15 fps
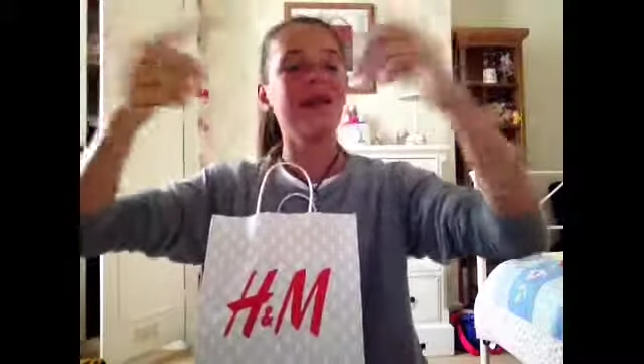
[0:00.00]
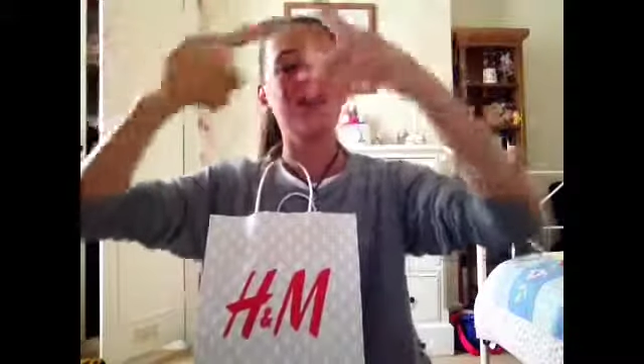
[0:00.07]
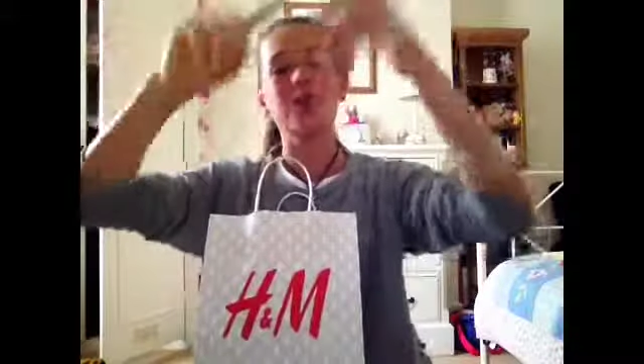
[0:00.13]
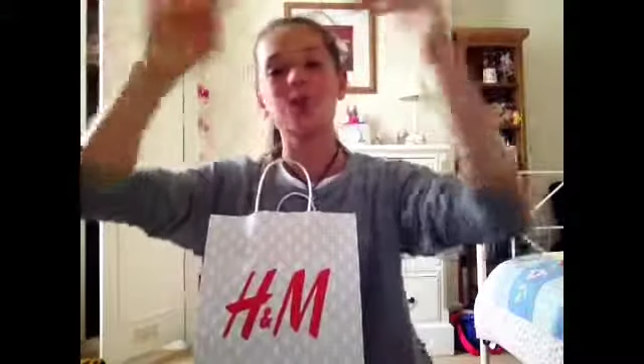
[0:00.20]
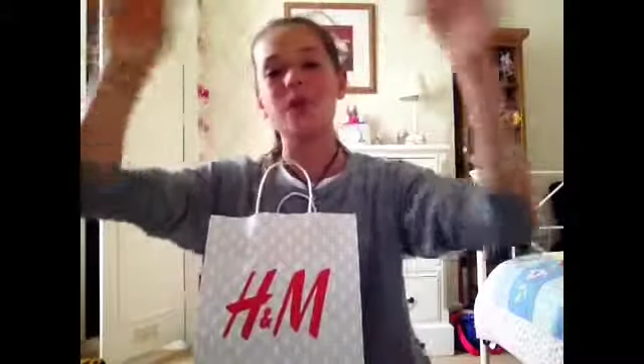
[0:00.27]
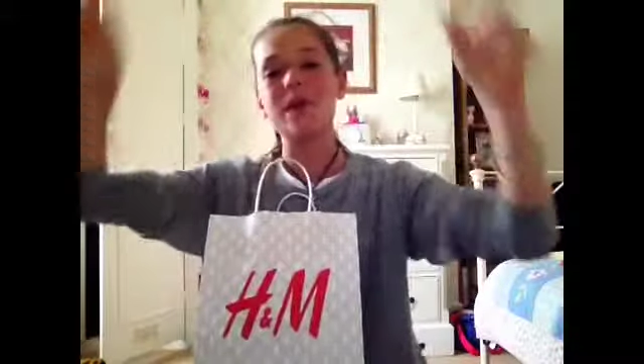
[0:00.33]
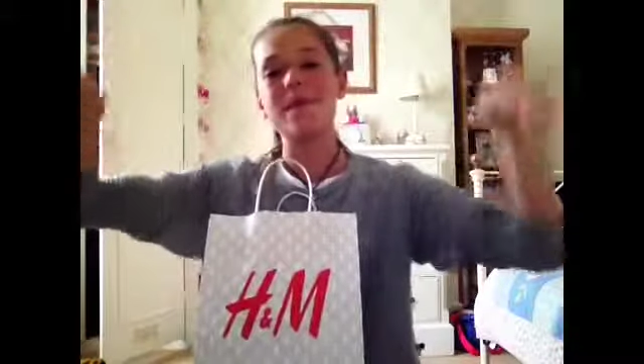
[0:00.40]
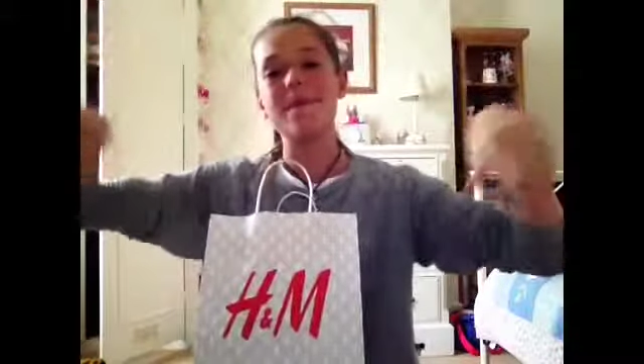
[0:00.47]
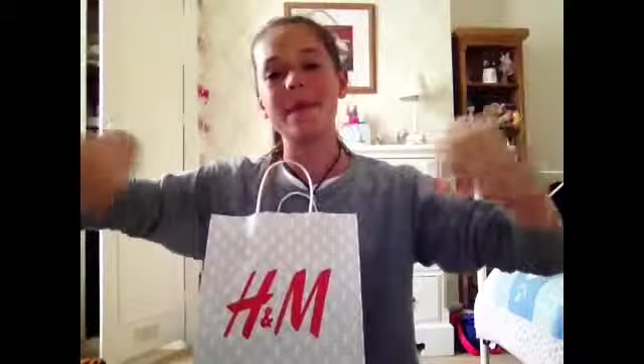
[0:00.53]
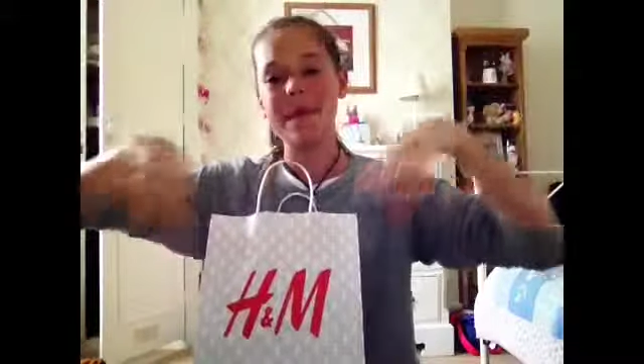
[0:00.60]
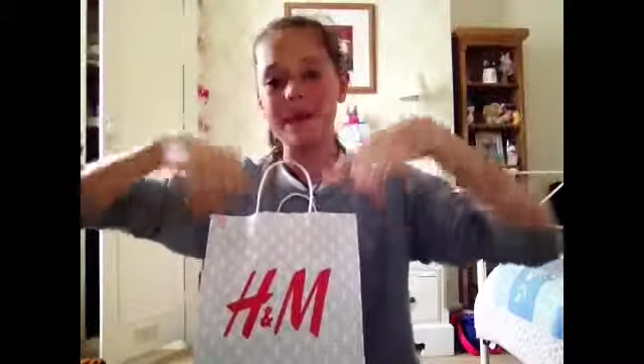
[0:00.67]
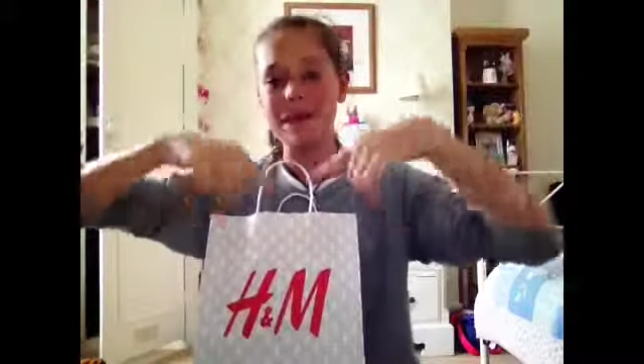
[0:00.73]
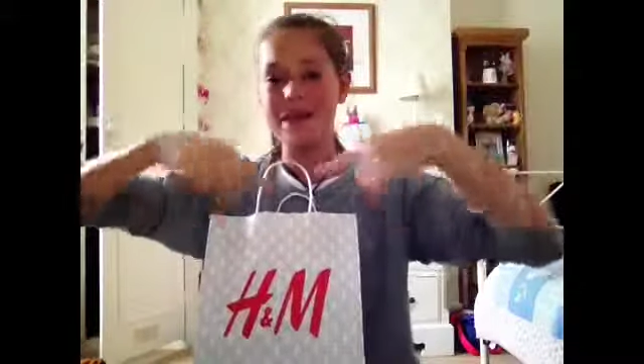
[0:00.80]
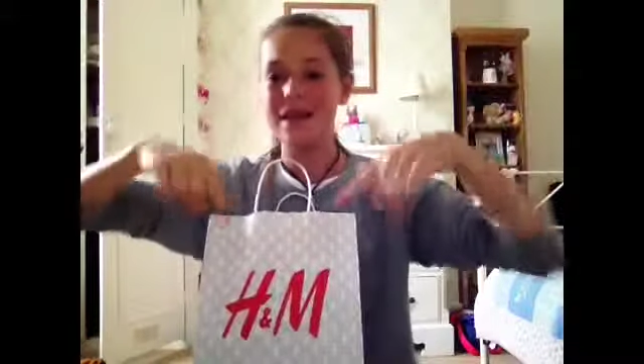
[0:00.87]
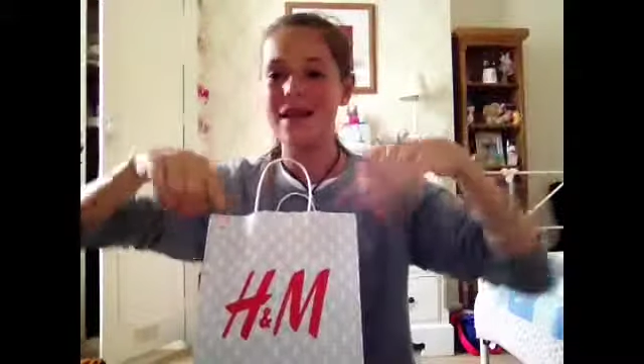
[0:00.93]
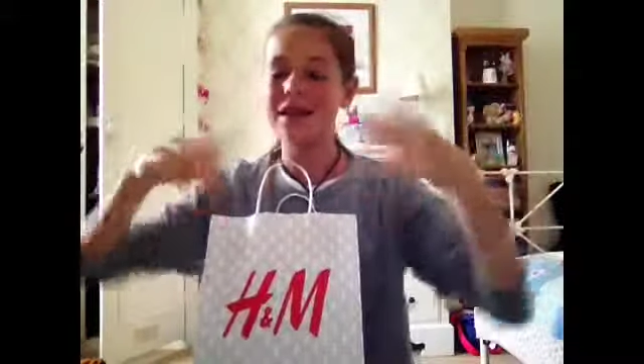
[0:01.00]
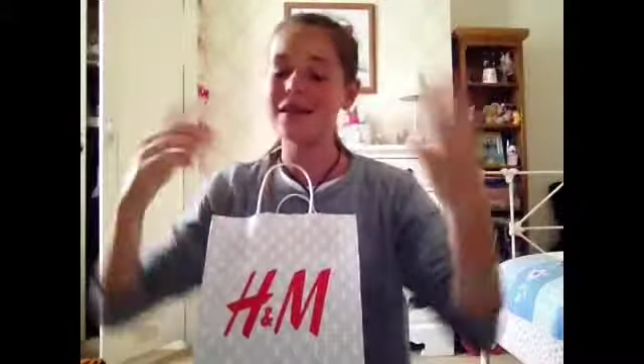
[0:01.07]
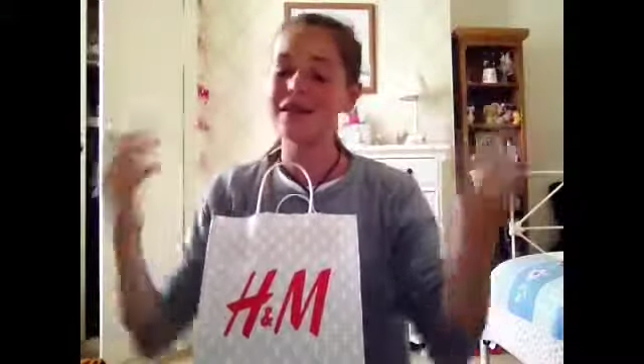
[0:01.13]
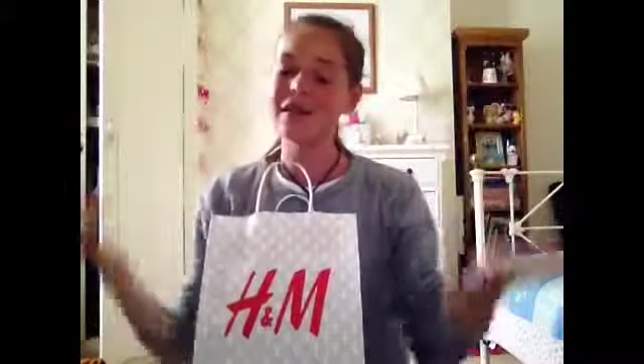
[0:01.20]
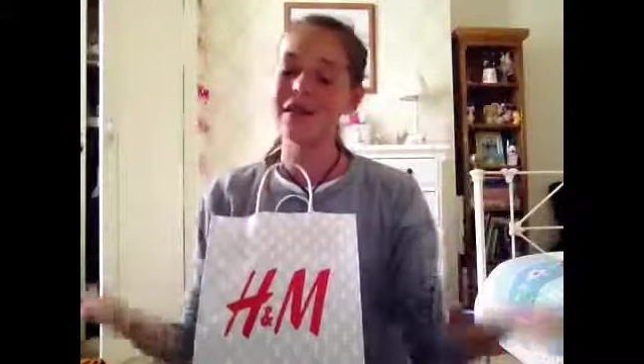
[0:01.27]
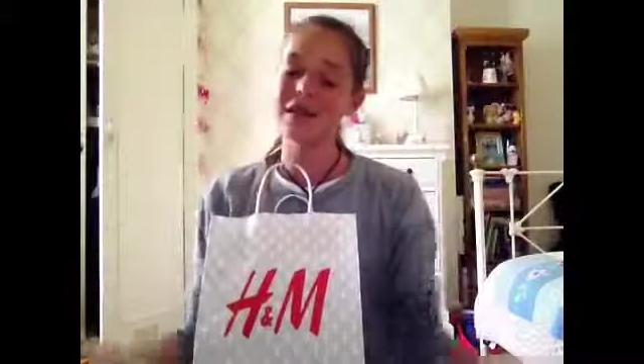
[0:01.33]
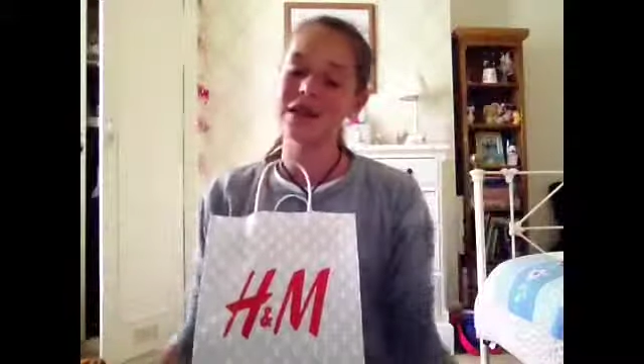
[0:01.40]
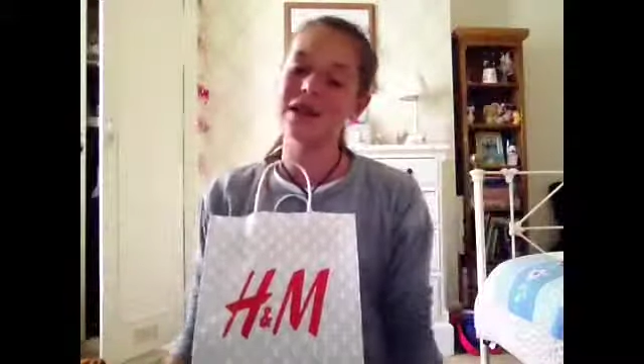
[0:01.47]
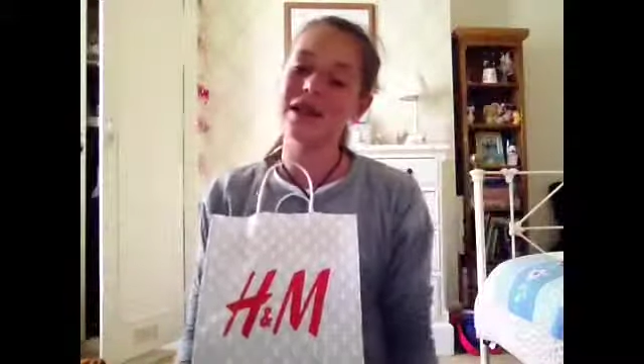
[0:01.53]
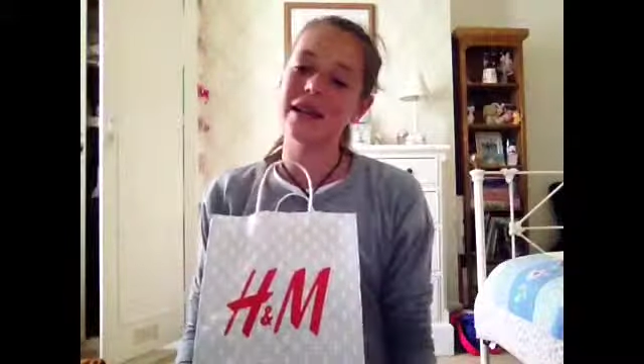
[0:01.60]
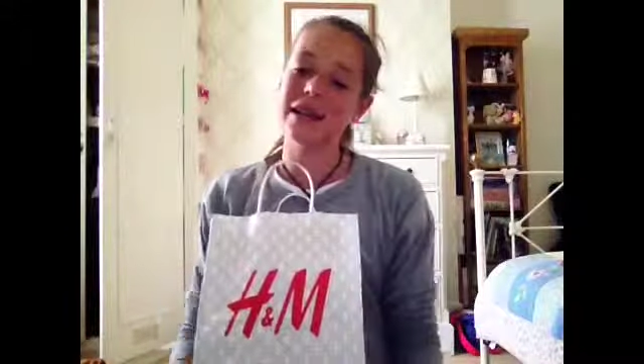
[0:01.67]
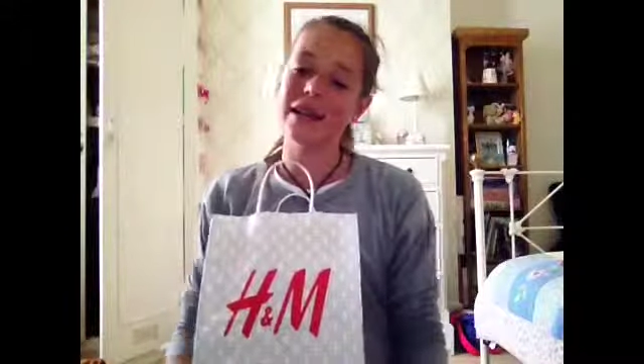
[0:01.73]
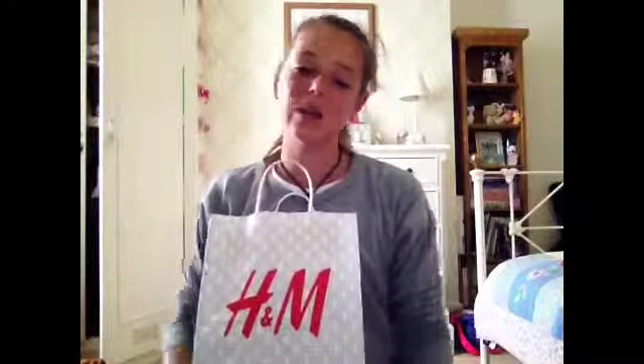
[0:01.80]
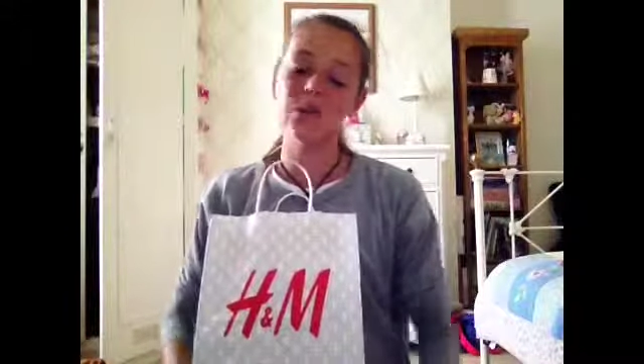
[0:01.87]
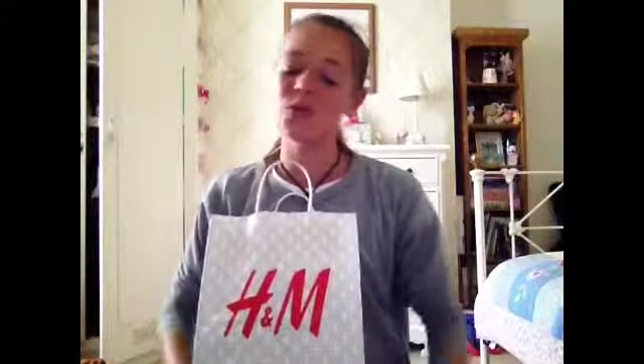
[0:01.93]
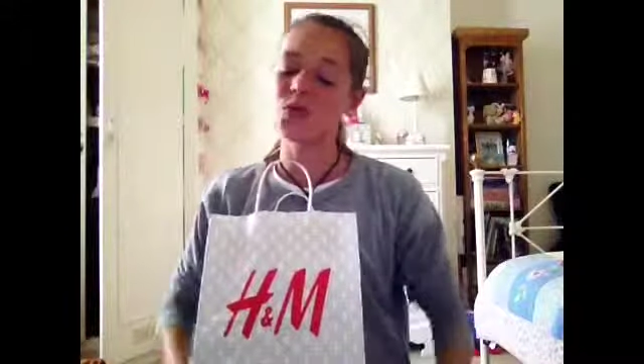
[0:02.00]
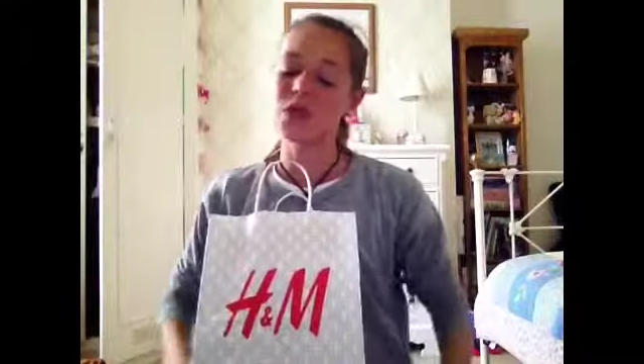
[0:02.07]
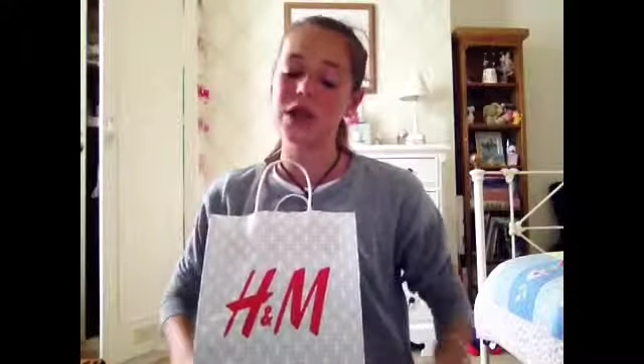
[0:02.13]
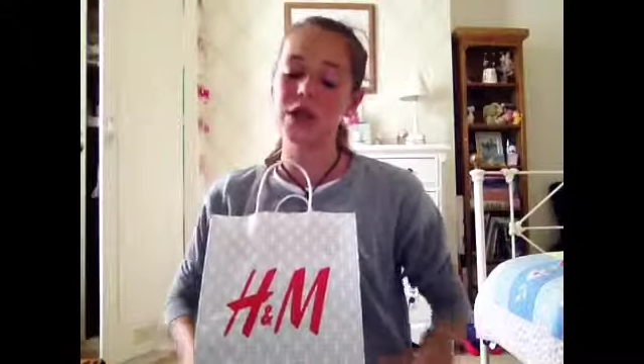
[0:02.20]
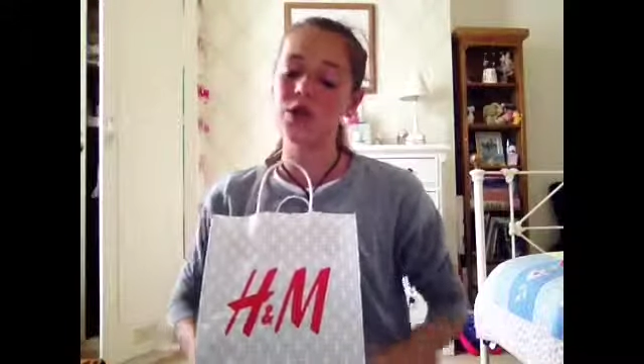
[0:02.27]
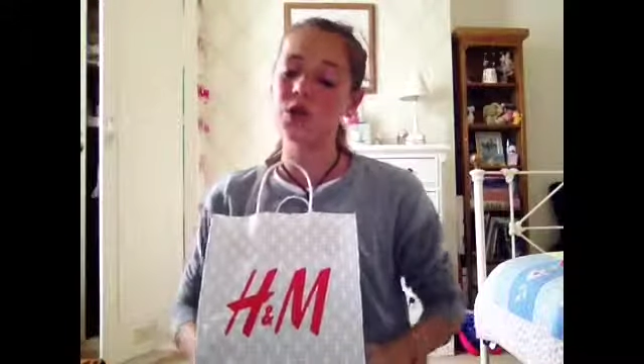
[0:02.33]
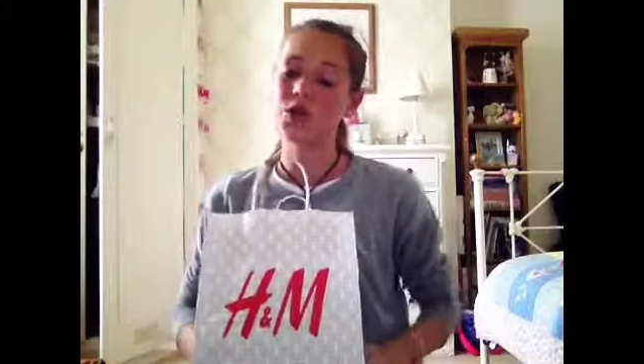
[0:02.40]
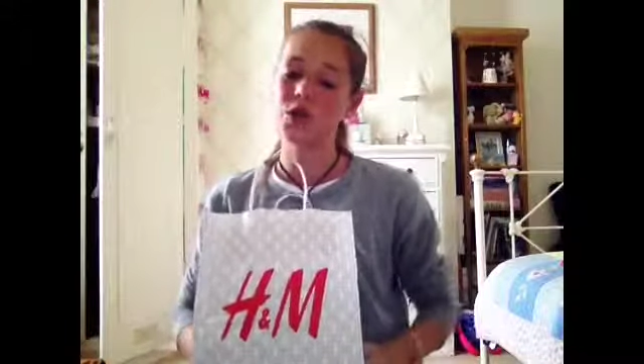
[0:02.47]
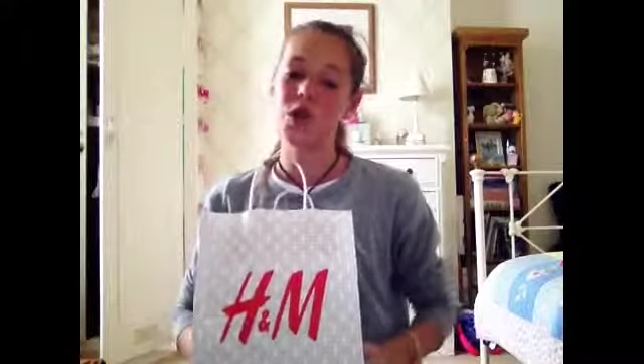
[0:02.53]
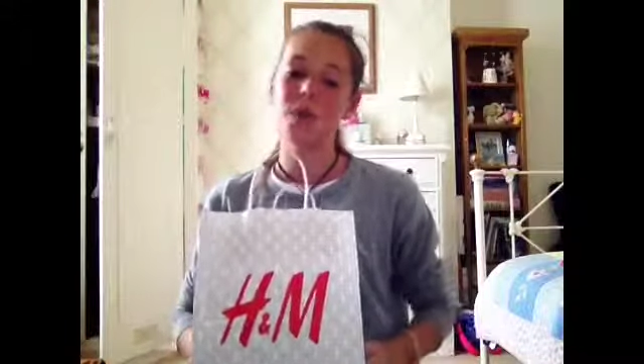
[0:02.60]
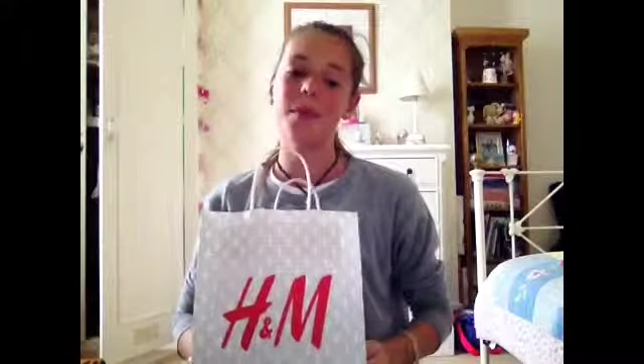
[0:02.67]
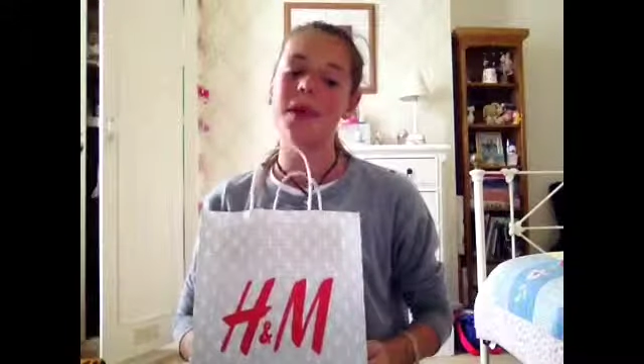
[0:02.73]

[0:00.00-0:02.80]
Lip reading: Sweet Pizza is like a really cool shop,